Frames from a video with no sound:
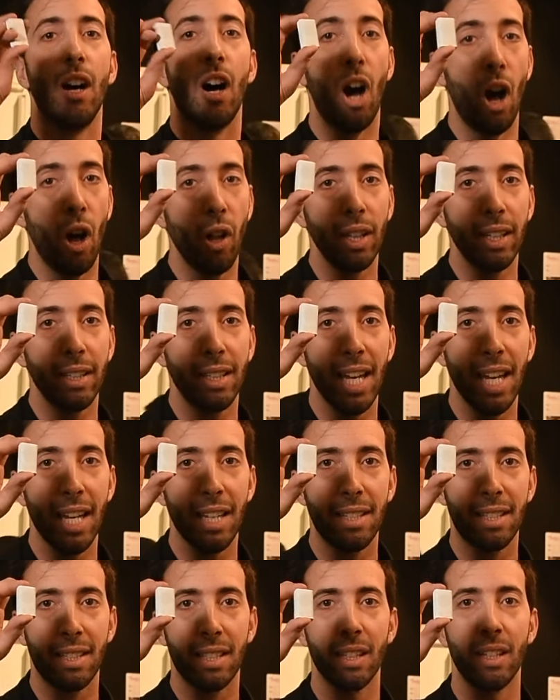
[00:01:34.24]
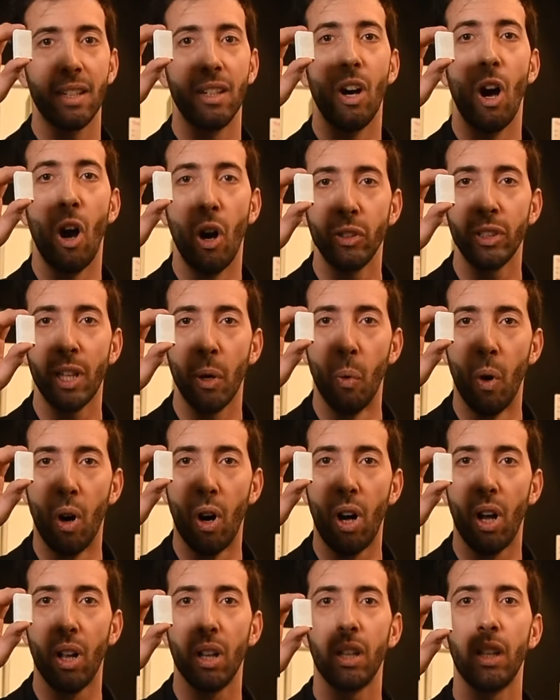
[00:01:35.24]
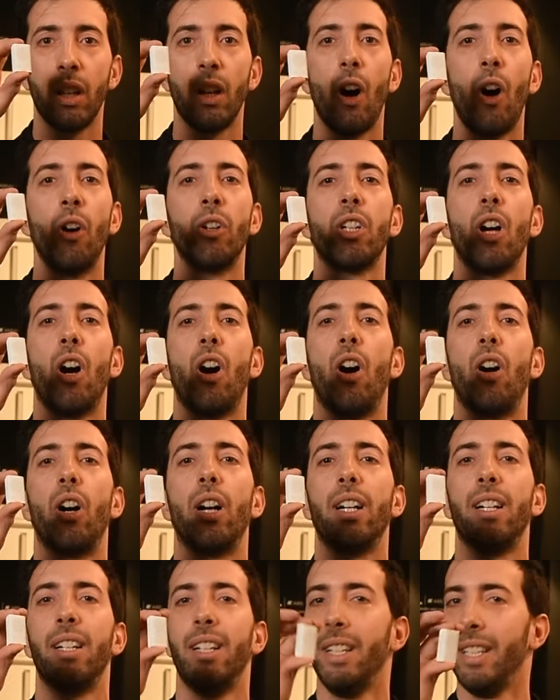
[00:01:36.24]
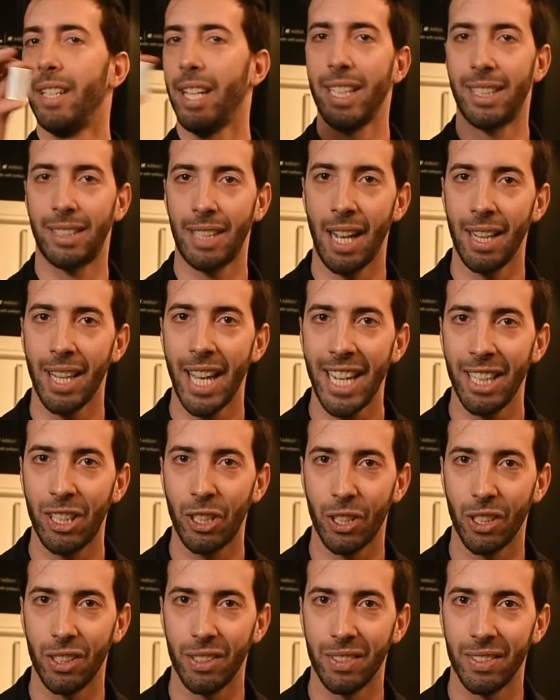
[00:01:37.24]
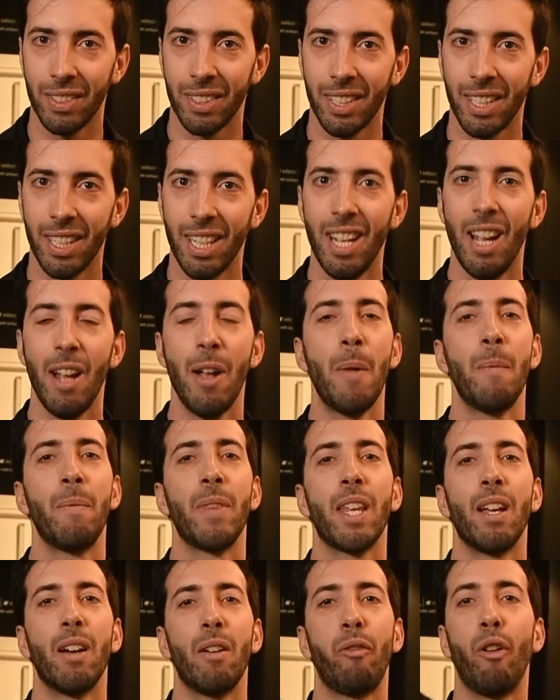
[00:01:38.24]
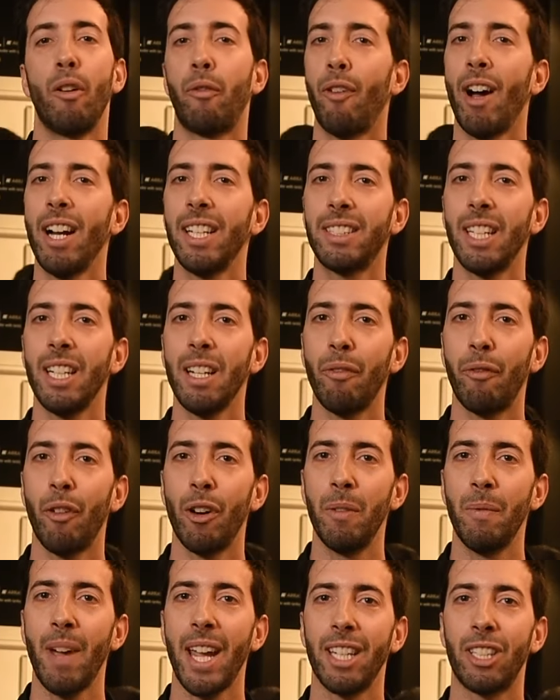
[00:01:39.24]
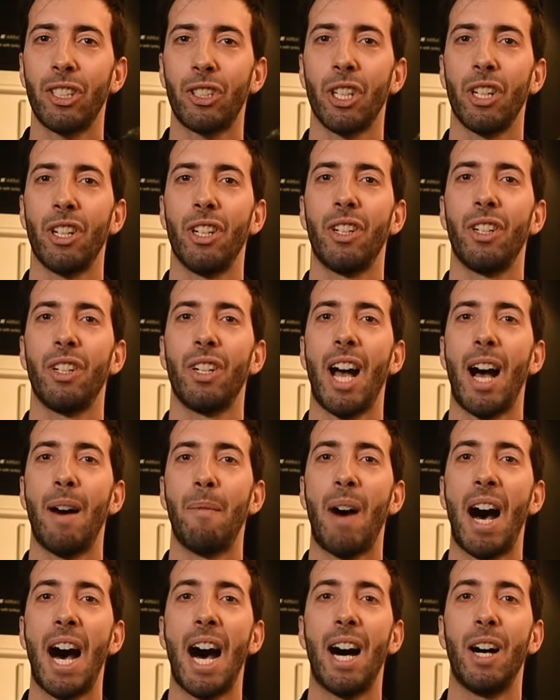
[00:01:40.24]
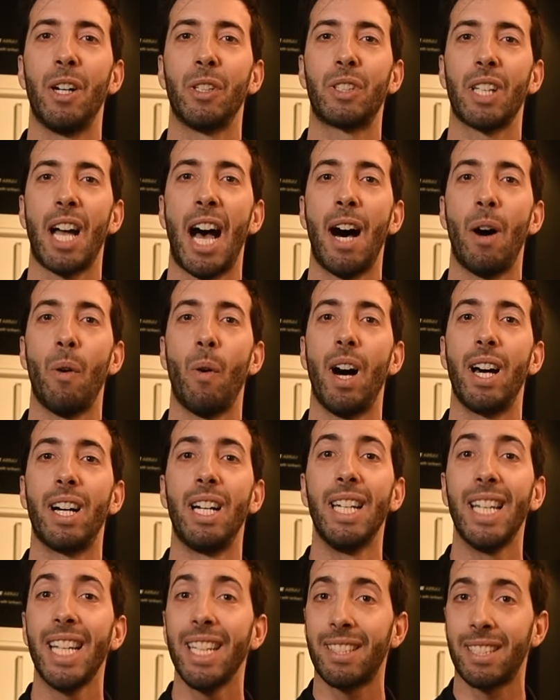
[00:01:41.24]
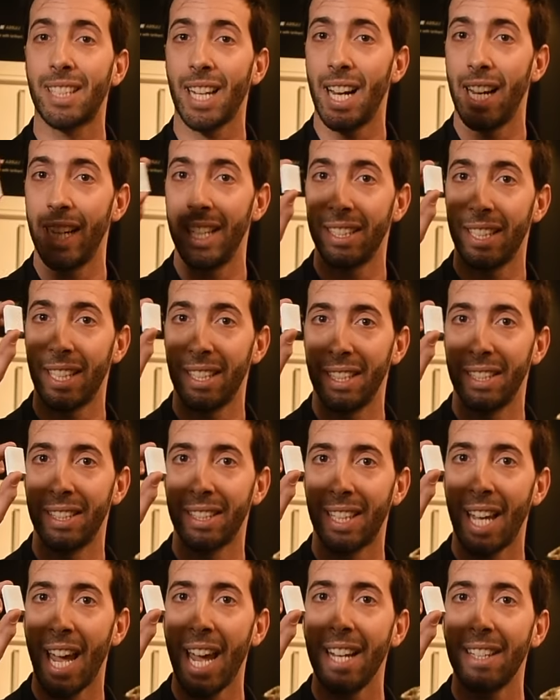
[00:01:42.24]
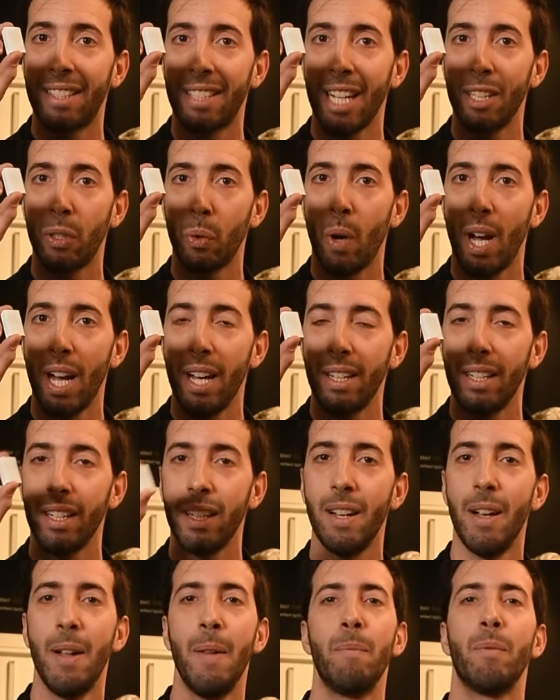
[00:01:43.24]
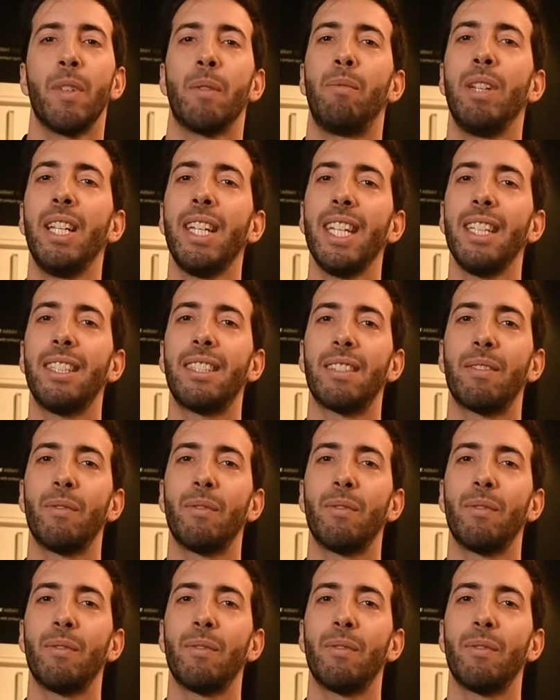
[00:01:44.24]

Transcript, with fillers: only this on the wall on your installation. For further information about our Lizard KZ1, please